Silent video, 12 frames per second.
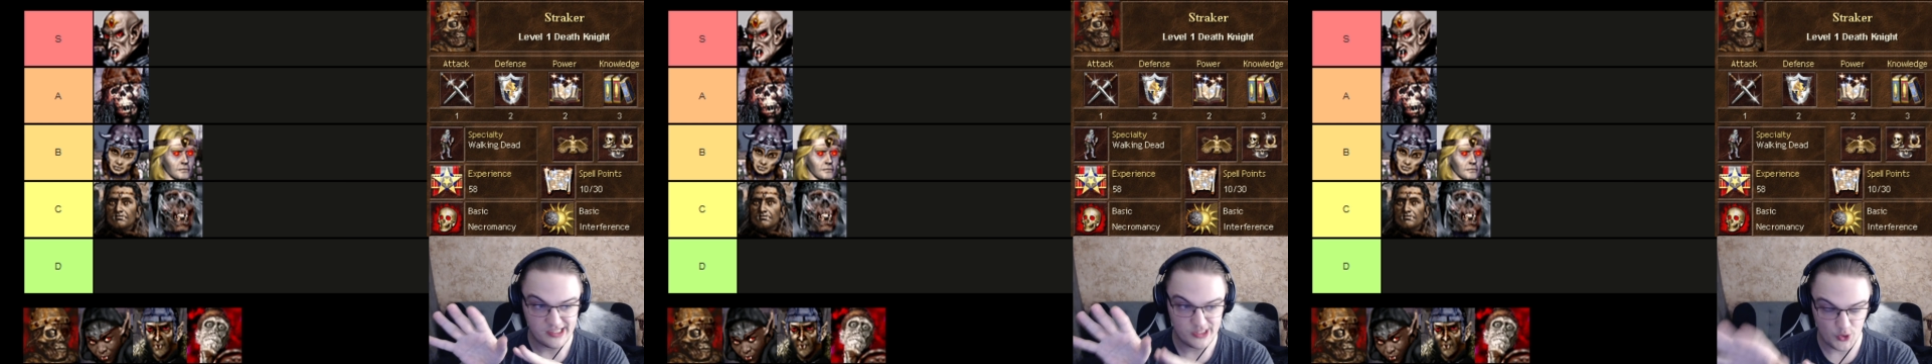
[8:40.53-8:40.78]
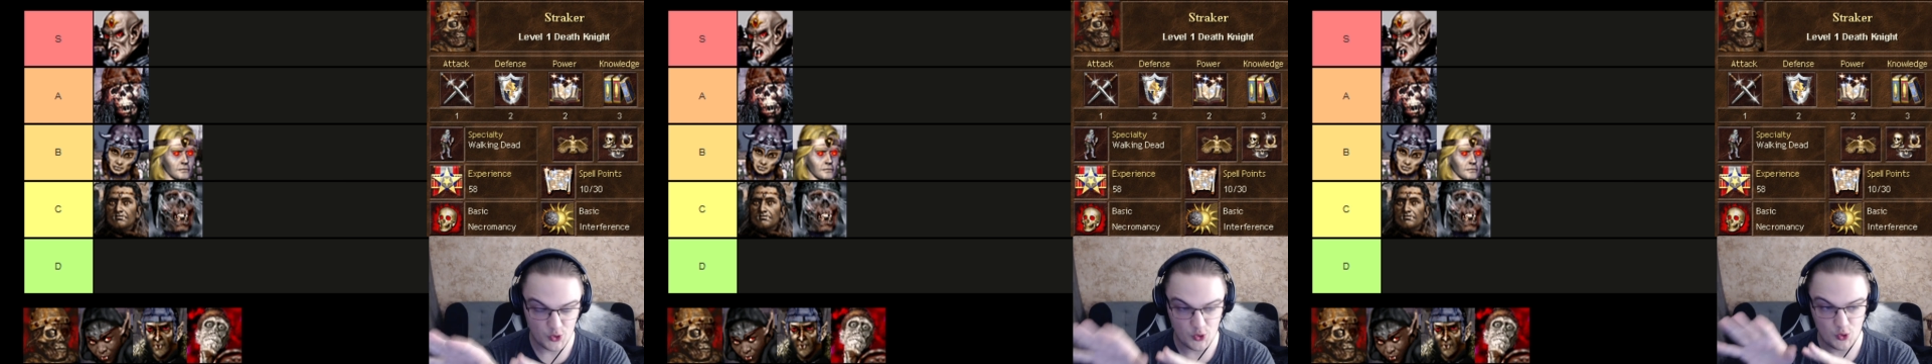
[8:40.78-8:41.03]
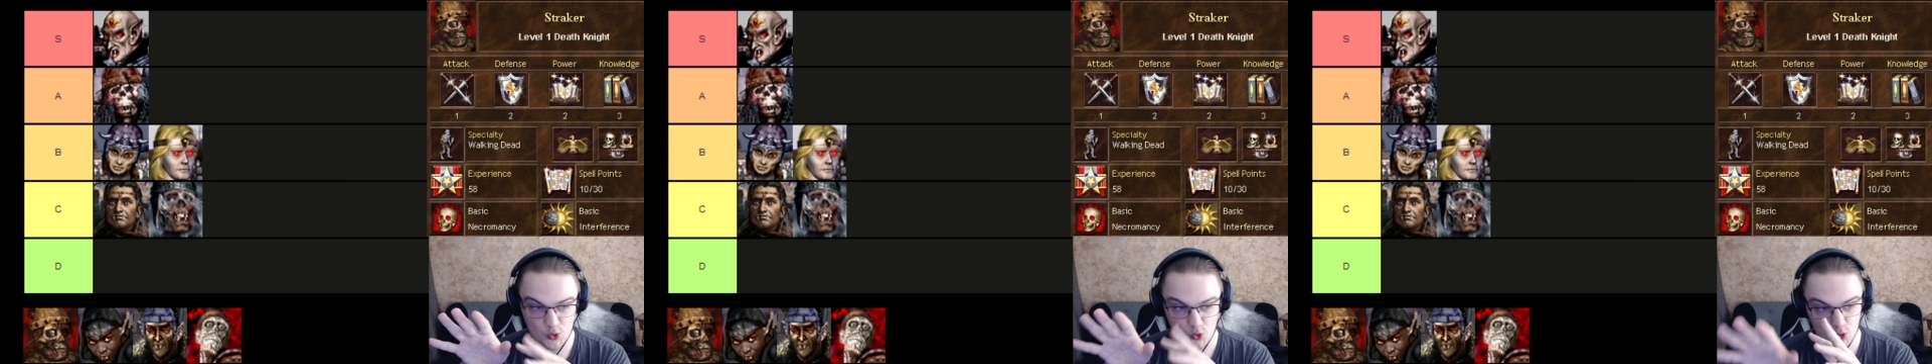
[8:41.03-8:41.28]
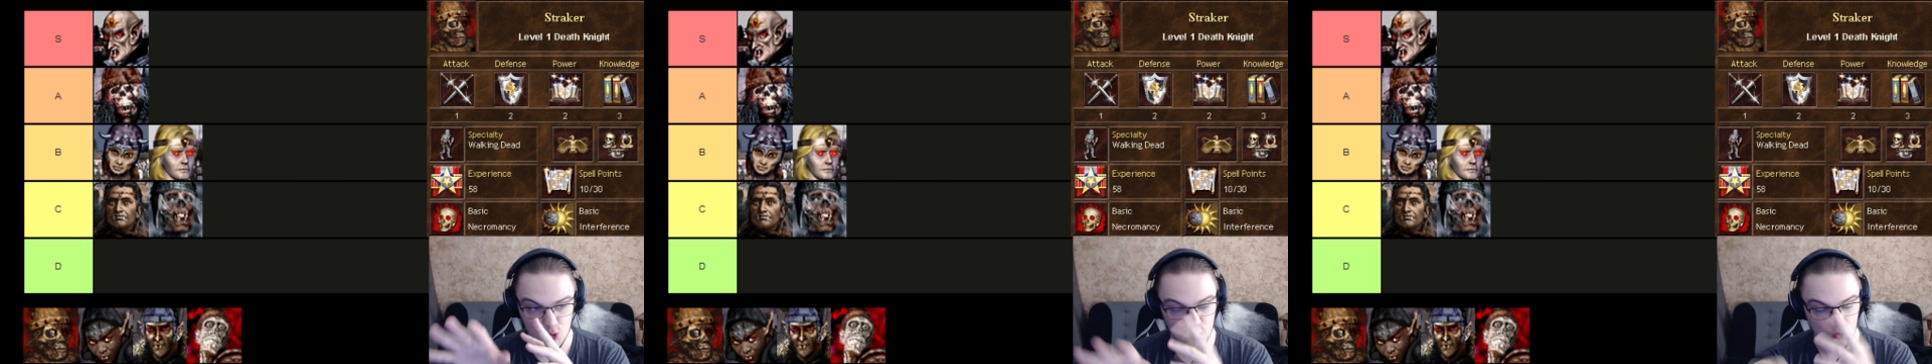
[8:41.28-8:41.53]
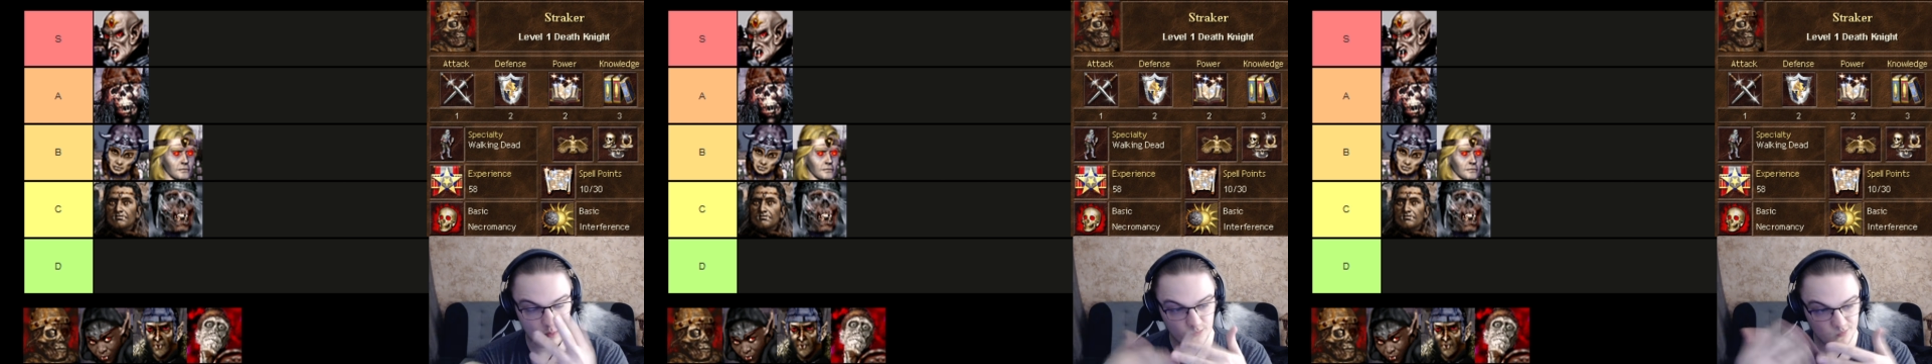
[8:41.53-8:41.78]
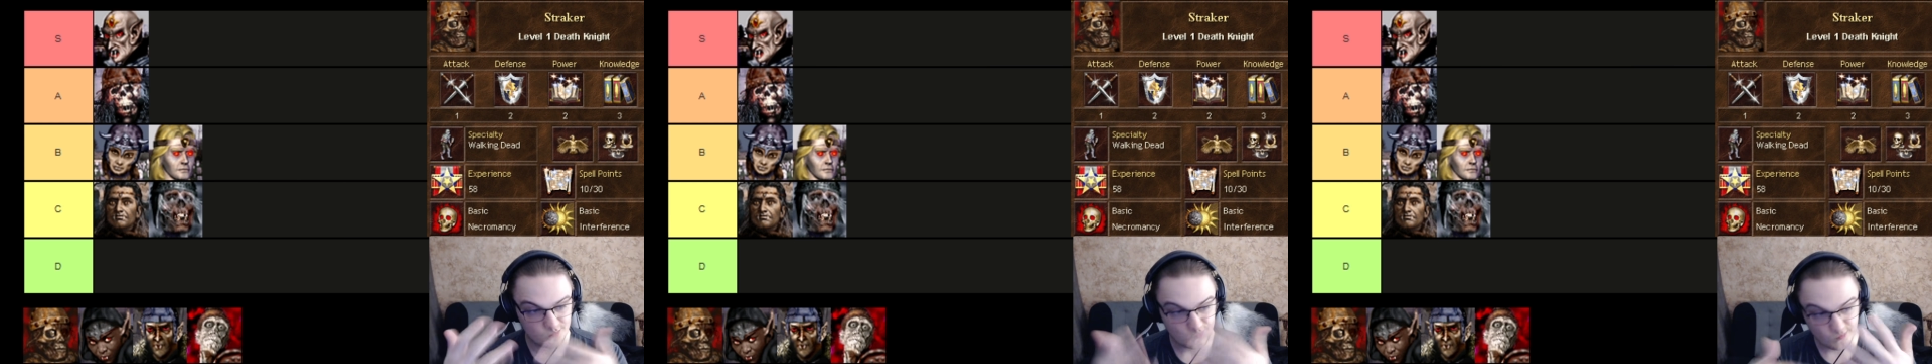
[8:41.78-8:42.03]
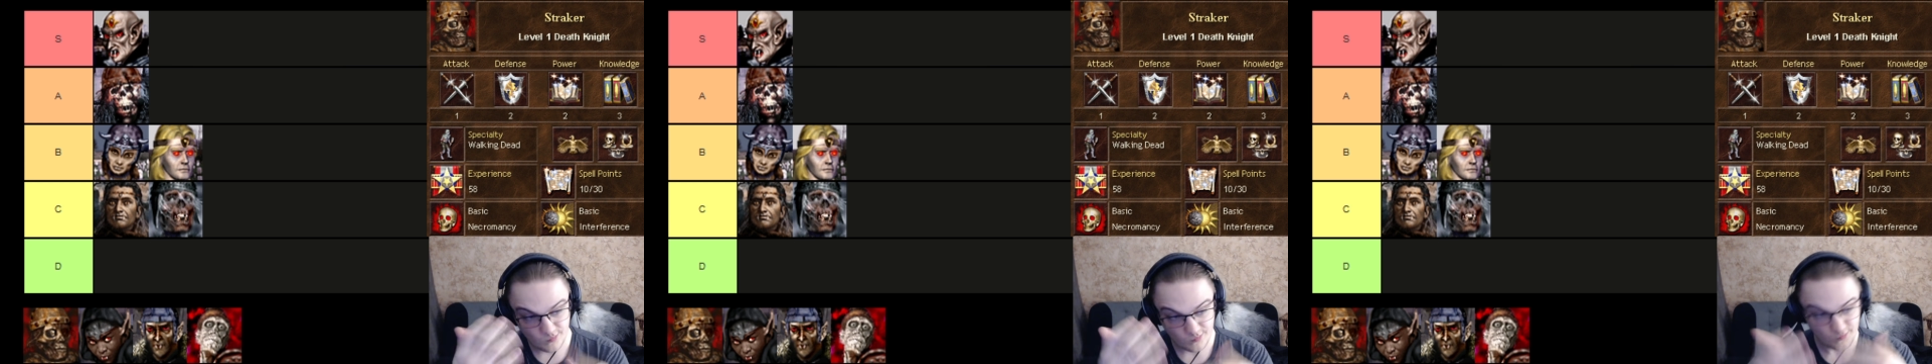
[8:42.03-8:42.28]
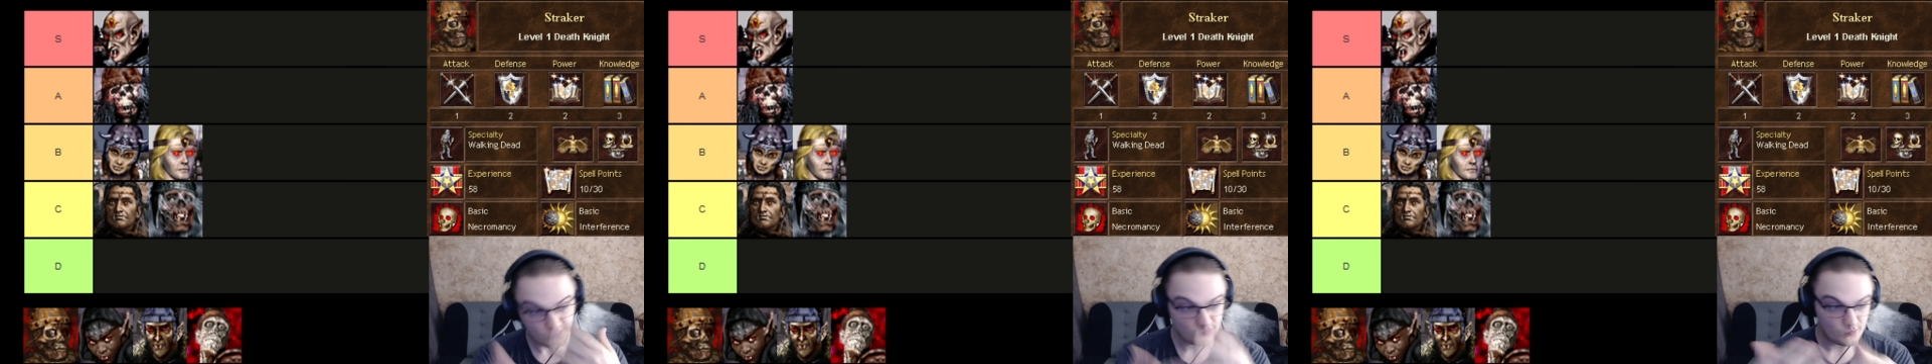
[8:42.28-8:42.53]
too
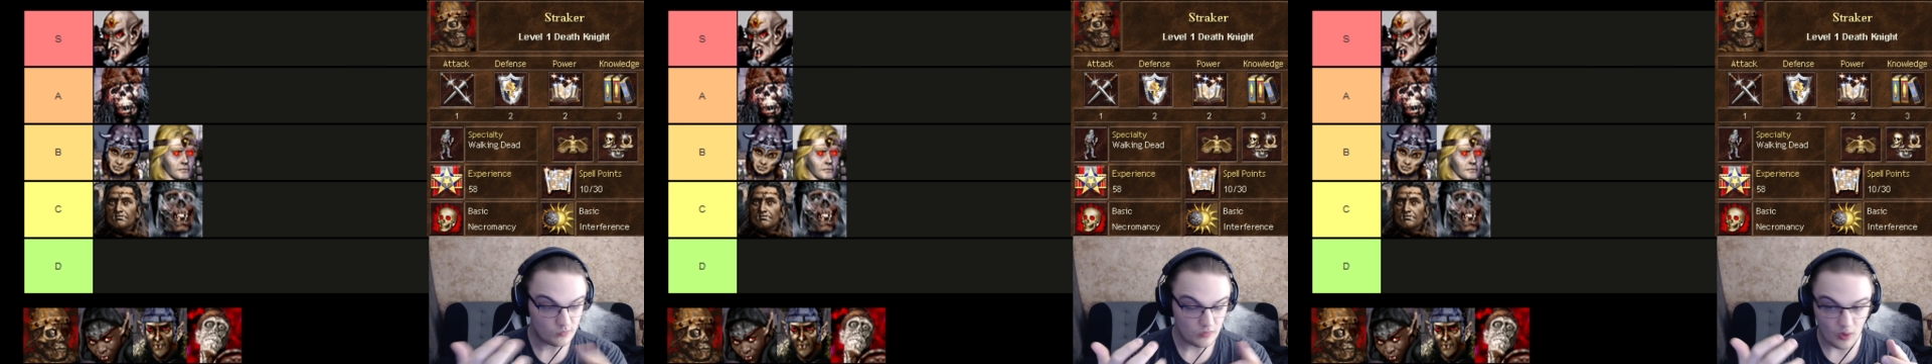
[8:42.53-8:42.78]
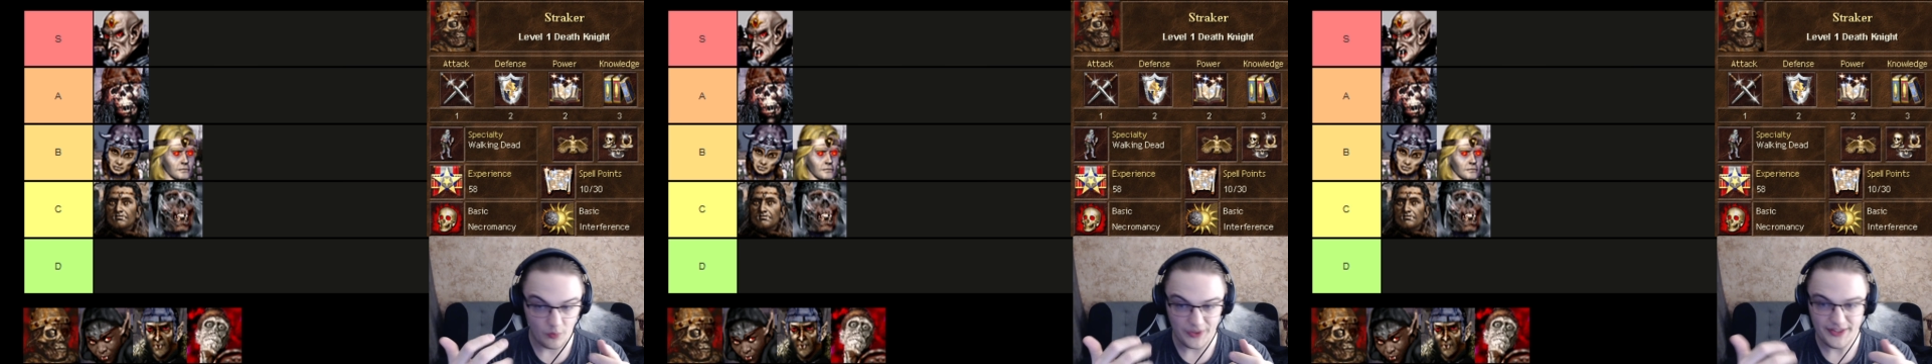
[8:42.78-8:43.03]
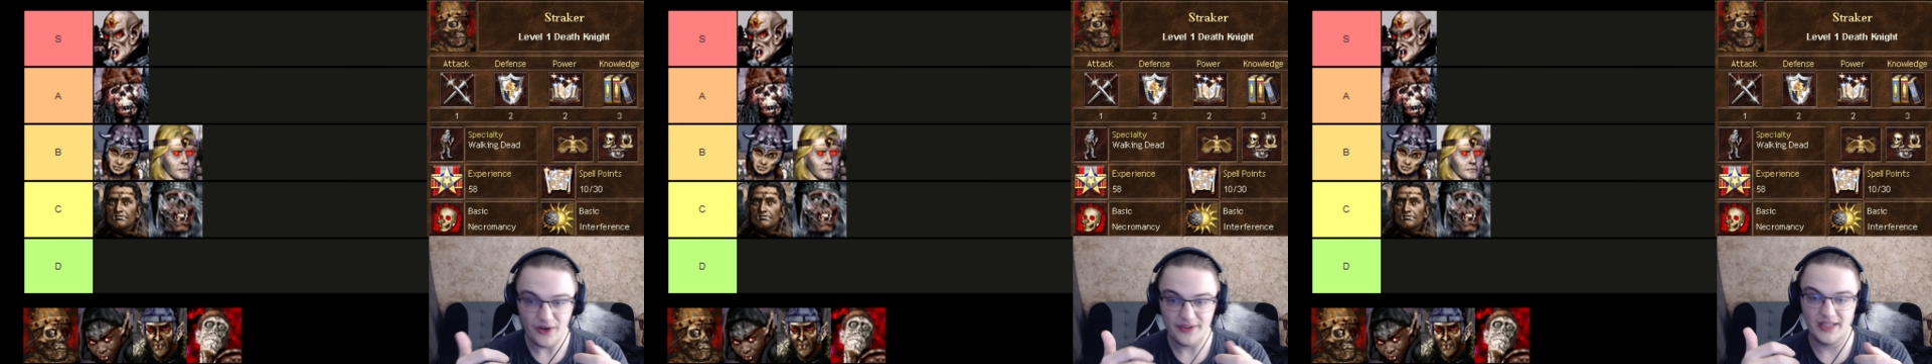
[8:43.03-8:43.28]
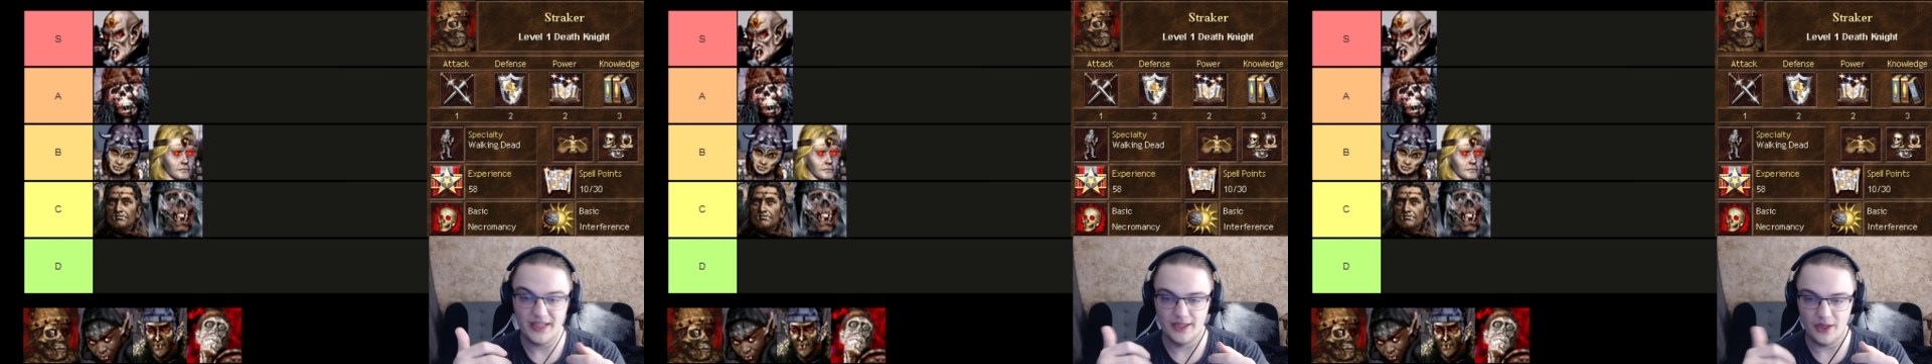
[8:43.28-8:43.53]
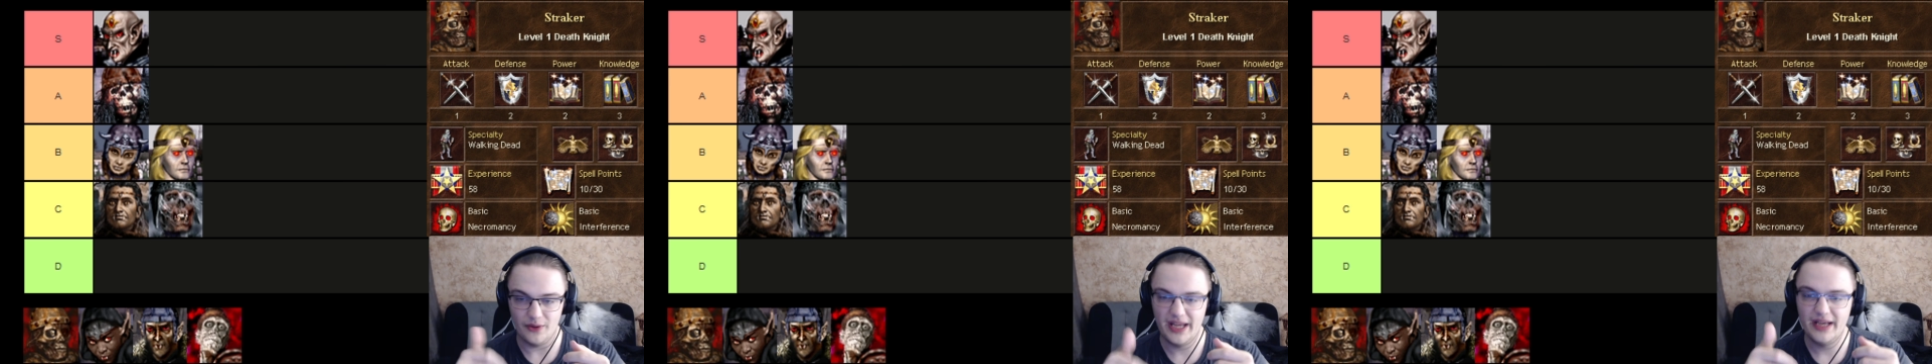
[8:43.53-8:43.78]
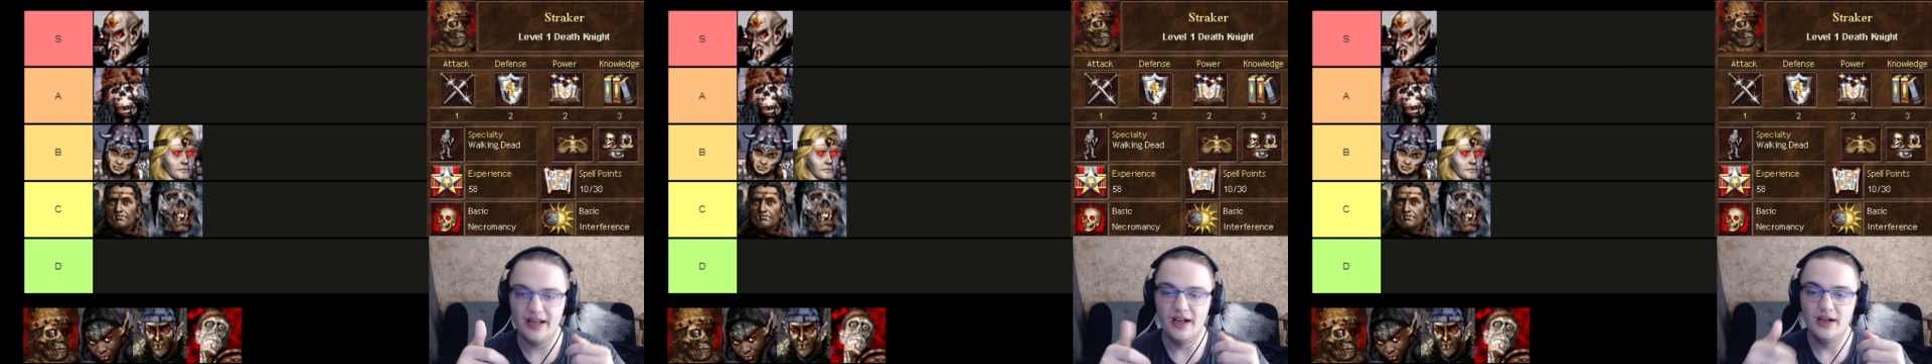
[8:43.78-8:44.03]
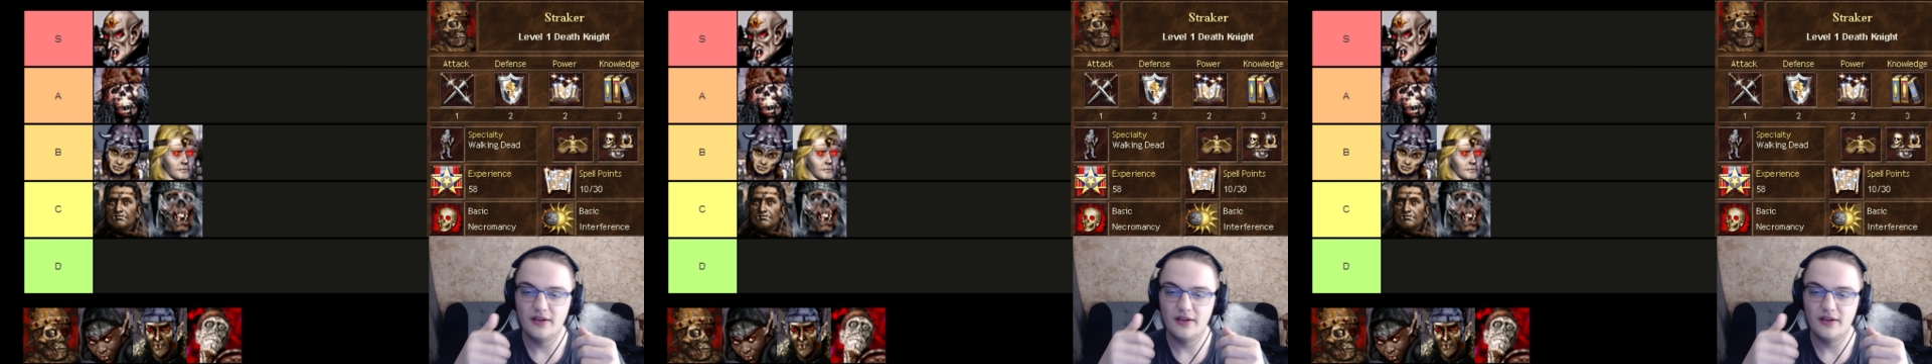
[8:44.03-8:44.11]
Way too hard to get going.